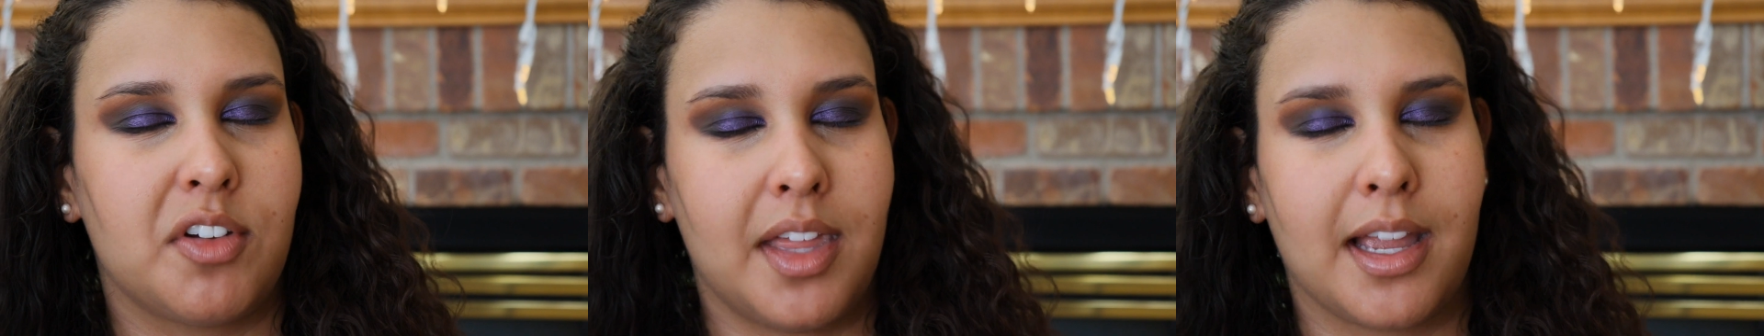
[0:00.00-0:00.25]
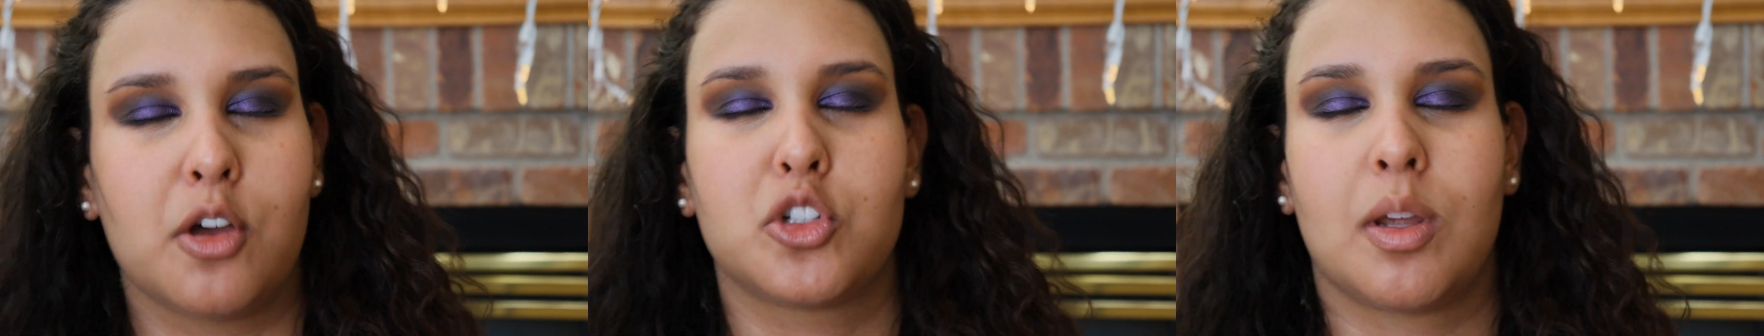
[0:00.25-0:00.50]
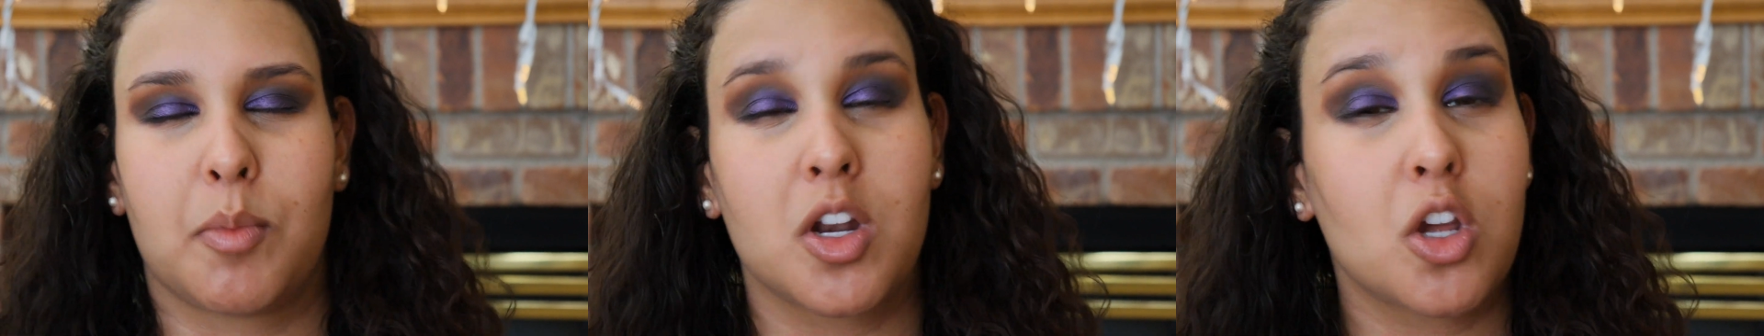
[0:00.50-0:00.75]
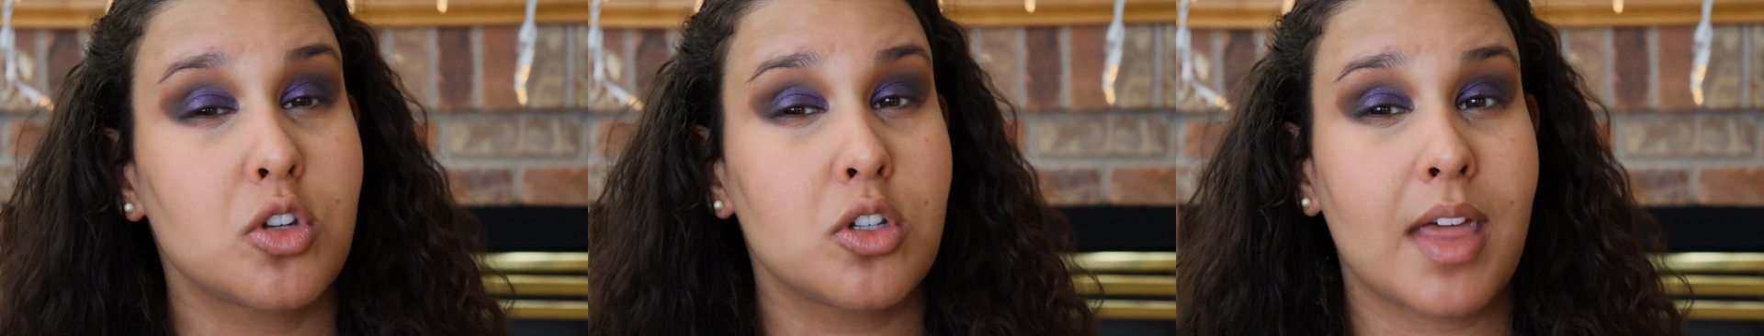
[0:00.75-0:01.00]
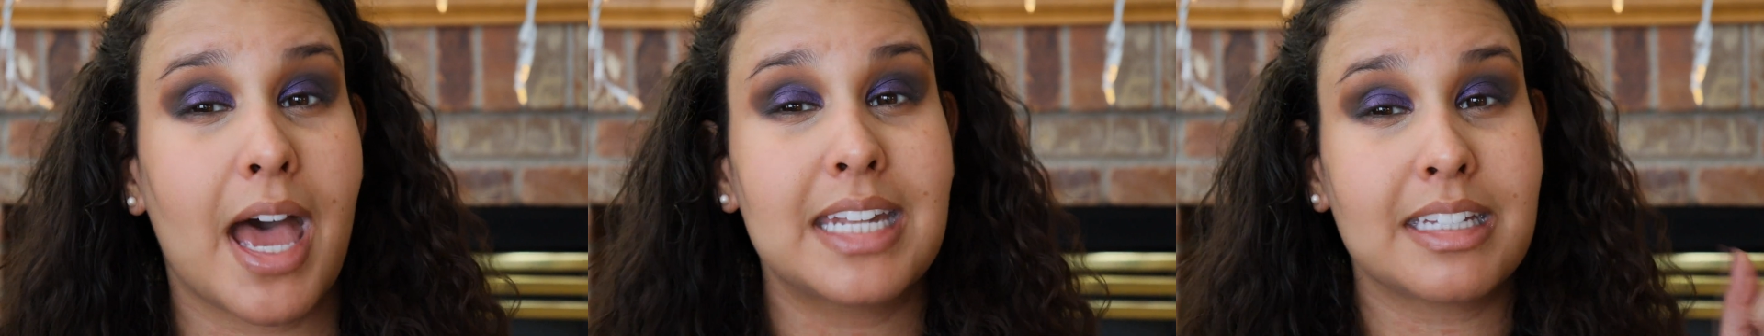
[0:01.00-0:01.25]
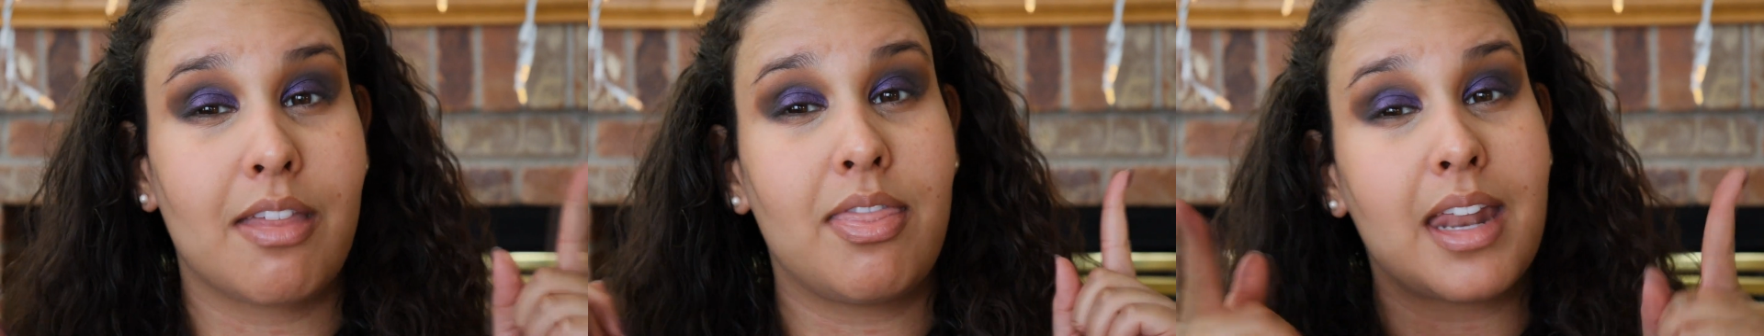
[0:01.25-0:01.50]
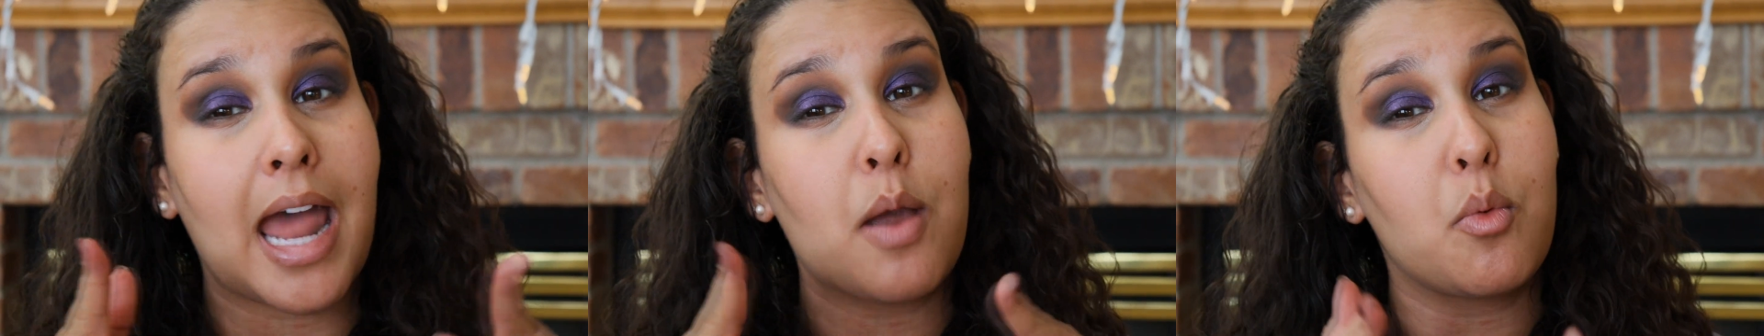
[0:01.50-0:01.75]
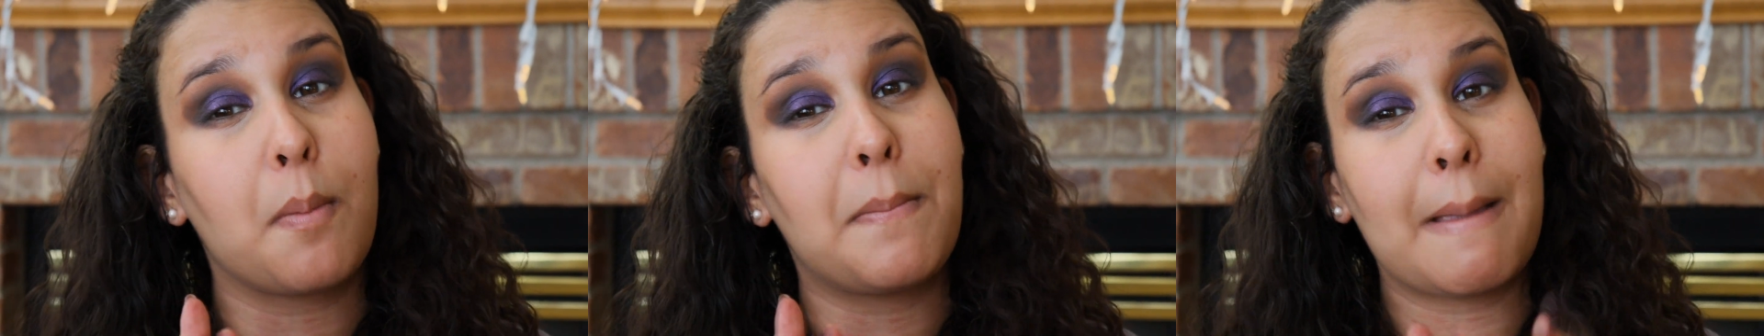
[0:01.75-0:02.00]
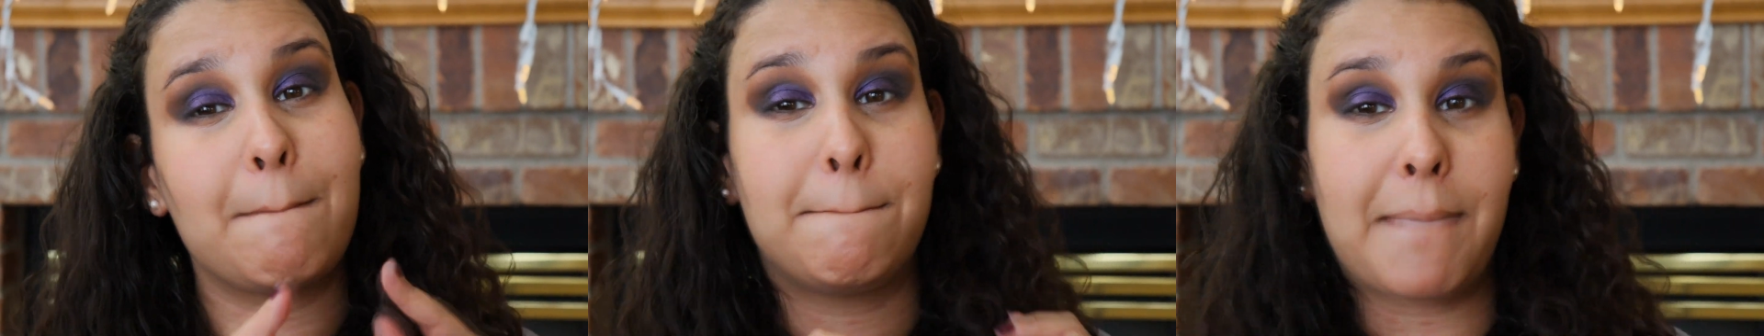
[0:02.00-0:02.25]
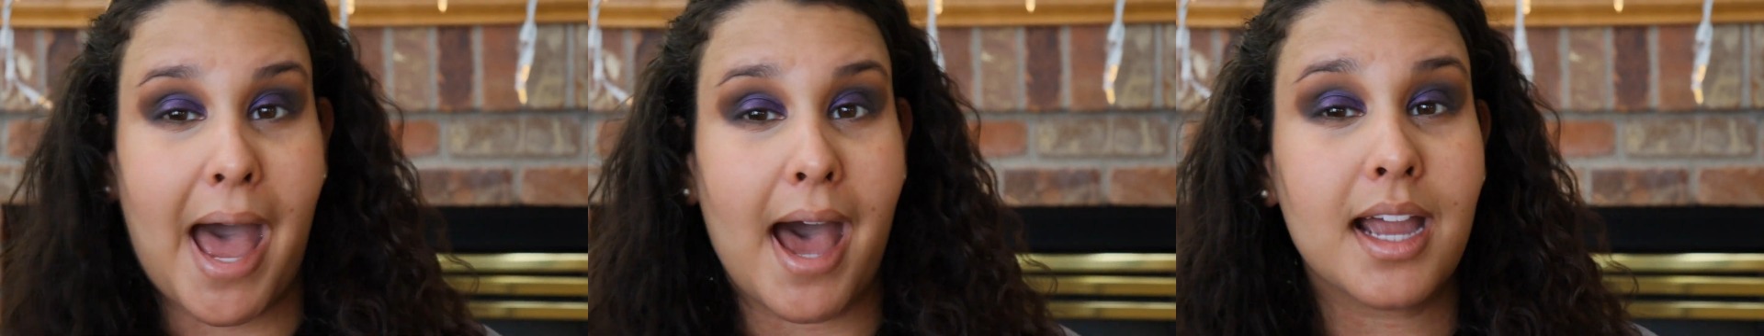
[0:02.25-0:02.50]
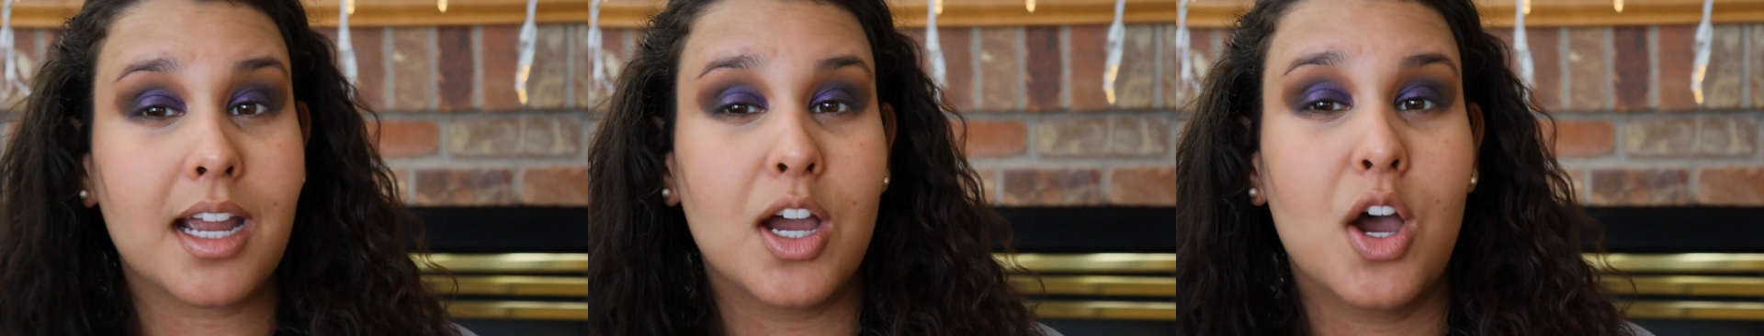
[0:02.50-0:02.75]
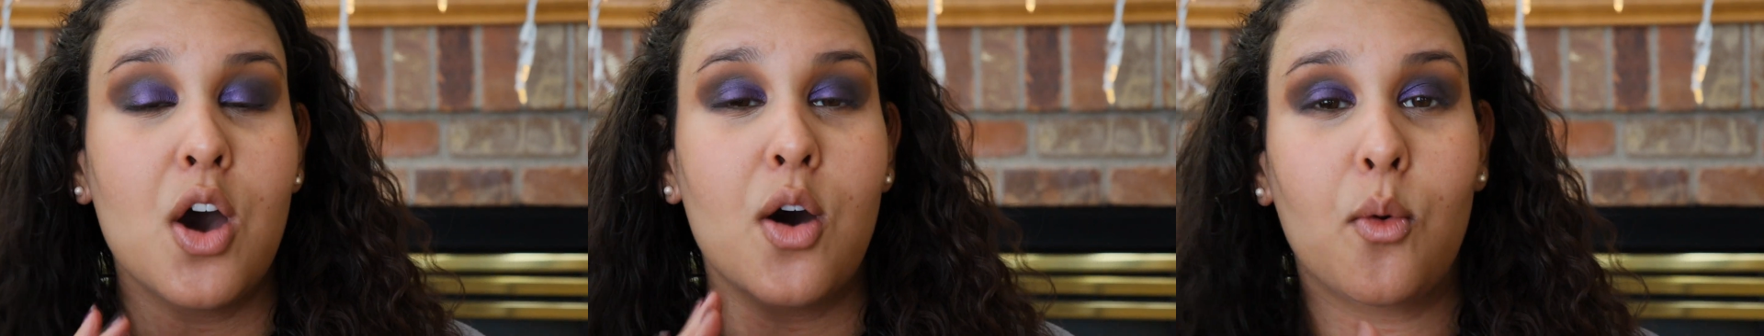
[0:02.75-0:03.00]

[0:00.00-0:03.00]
everything else. So I'm gonna go do that and then I will be back.